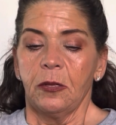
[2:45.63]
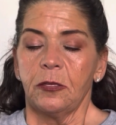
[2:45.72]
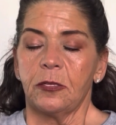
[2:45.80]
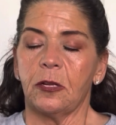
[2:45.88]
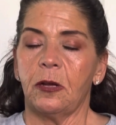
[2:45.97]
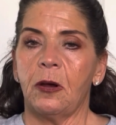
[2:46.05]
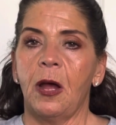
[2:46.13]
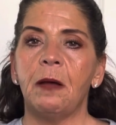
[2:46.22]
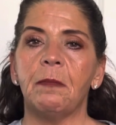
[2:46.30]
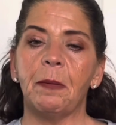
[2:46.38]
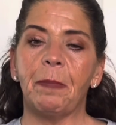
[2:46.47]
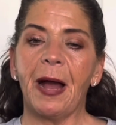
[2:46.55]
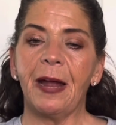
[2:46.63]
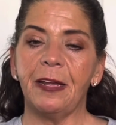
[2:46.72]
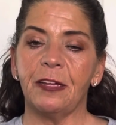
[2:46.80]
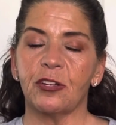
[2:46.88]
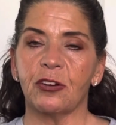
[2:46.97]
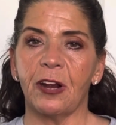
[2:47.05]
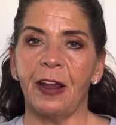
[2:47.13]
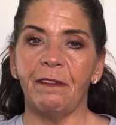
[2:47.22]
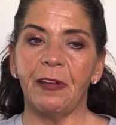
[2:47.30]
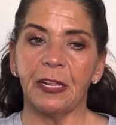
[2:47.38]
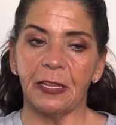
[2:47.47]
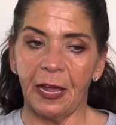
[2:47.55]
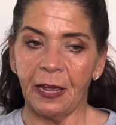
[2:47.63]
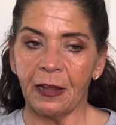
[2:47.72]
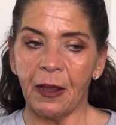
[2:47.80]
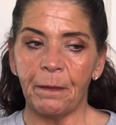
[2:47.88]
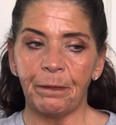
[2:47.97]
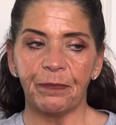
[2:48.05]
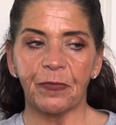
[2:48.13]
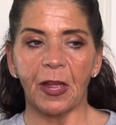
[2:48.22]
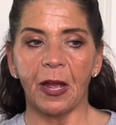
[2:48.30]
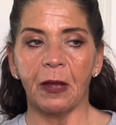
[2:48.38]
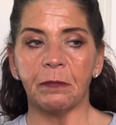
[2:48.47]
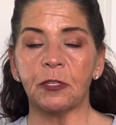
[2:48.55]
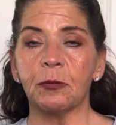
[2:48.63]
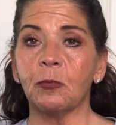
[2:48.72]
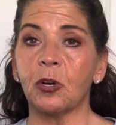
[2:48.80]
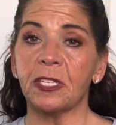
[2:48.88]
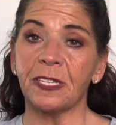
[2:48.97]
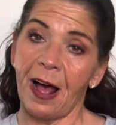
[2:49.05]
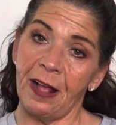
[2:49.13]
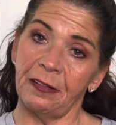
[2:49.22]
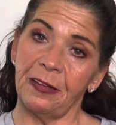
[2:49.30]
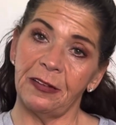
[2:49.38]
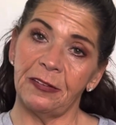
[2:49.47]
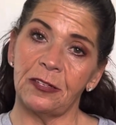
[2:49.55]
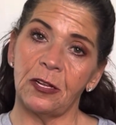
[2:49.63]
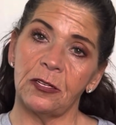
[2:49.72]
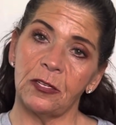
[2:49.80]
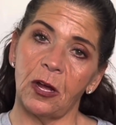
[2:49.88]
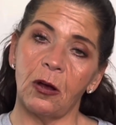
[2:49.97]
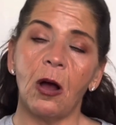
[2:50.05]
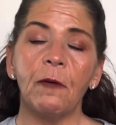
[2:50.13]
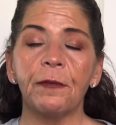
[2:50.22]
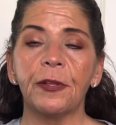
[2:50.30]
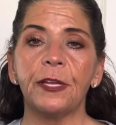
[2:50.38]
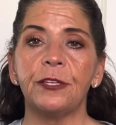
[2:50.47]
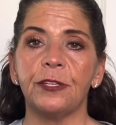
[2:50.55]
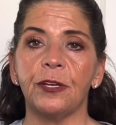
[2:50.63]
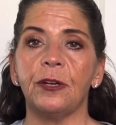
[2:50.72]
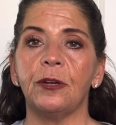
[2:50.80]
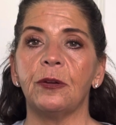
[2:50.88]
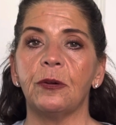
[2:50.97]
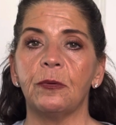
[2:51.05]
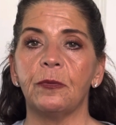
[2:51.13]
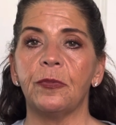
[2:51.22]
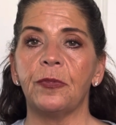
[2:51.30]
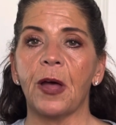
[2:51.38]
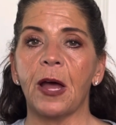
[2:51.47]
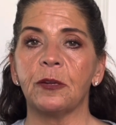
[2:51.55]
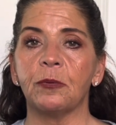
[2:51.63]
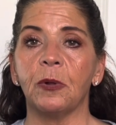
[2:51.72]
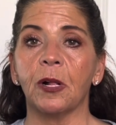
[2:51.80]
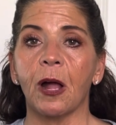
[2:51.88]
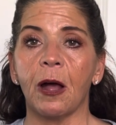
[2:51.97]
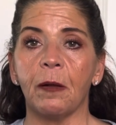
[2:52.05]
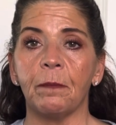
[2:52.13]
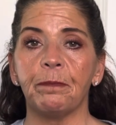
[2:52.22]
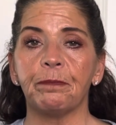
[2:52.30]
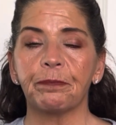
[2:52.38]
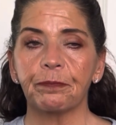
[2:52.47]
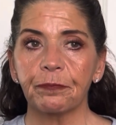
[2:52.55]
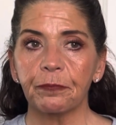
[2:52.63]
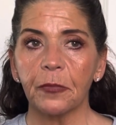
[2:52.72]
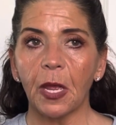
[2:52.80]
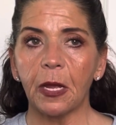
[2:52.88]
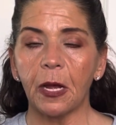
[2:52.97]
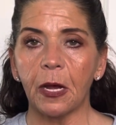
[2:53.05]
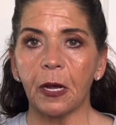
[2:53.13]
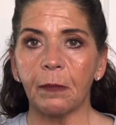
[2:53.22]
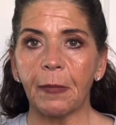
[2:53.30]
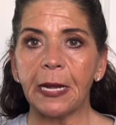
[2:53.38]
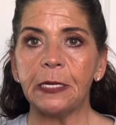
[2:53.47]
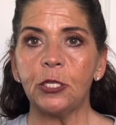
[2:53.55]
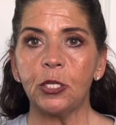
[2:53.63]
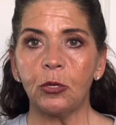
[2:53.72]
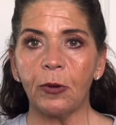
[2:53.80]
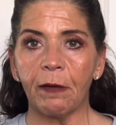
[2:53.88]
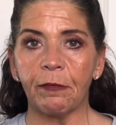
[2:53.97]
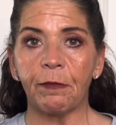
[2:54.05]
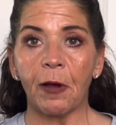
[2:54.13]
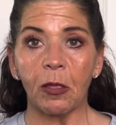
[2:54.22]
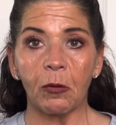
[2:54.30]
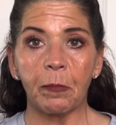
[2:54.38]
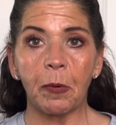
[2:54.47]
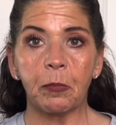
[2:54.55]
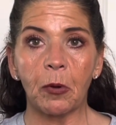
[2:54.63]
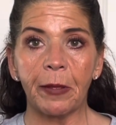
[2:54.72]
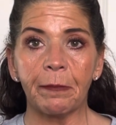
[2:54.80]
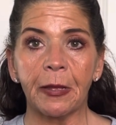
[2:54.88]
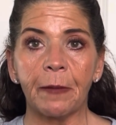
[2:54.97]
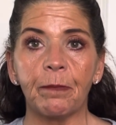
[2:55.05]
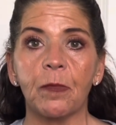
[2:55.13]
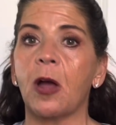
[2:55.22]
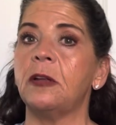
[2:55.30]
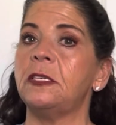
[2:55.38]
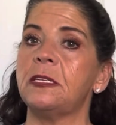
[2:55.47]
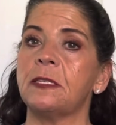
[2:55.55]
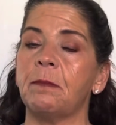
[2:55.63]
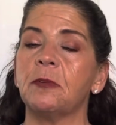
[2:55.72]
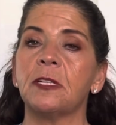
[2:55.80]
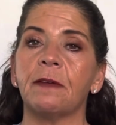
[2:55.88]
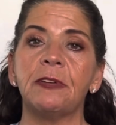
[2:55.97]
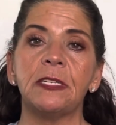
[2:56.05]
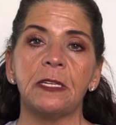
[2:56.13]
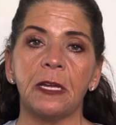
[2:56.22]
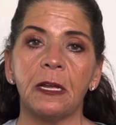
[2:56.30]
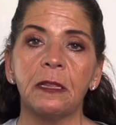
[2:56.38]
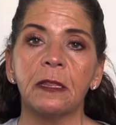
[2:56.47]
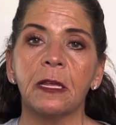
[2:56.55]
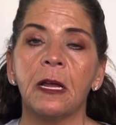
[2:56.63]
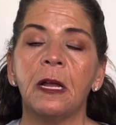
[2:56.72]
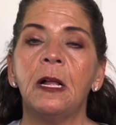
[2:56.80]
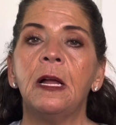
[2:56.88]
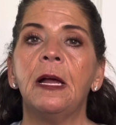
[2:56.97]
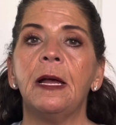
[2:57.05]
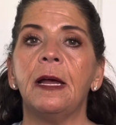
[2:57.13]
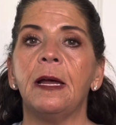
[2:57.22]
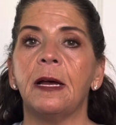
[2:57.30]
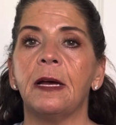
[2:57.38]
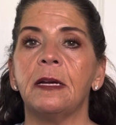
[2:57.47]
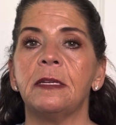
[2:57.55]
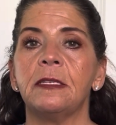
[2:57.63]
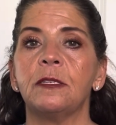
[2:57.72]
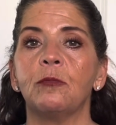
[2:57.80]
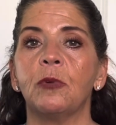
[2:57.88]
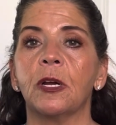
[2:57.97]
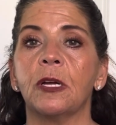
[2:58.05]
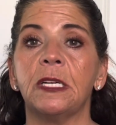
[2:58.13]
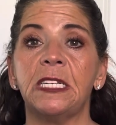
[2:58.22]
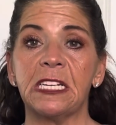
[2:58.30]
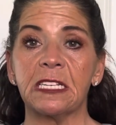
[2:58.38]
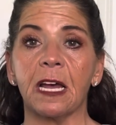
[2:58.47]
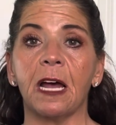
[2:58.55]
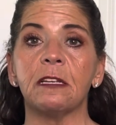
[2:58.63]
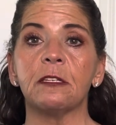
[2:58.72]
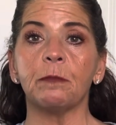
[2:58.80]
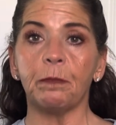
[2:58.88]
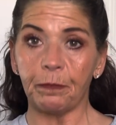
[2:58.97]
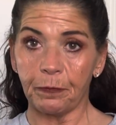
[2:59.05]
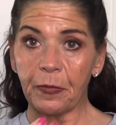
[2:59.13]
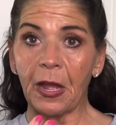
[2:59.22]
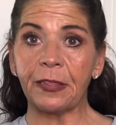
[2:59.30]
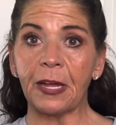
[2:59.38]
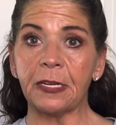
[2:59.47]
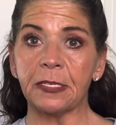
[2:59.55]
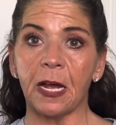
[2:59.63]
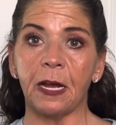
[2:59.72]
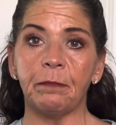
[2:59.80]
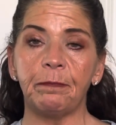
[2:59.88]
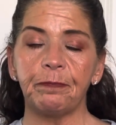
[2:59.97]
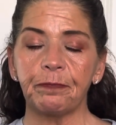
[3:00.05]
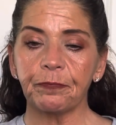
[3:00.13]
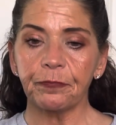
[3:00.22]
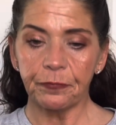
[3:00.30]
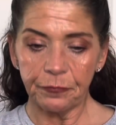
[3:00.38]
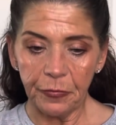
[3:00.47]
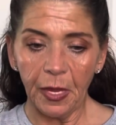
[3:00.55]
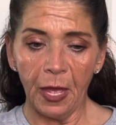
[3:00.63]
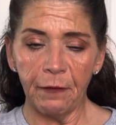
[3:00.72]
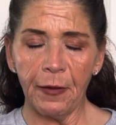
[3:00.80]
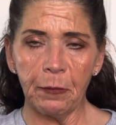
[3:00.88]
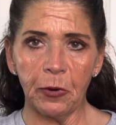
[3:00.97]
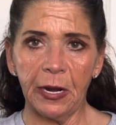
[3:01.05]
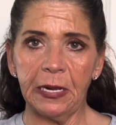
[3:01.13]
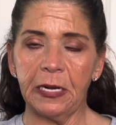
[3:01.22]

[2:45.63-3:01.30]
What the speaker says: So my body is craving like some more solids. So hopefully soon that will come. I do have a follow-up appointment on December 17th, and we're going to discuss at that time if I'm ready to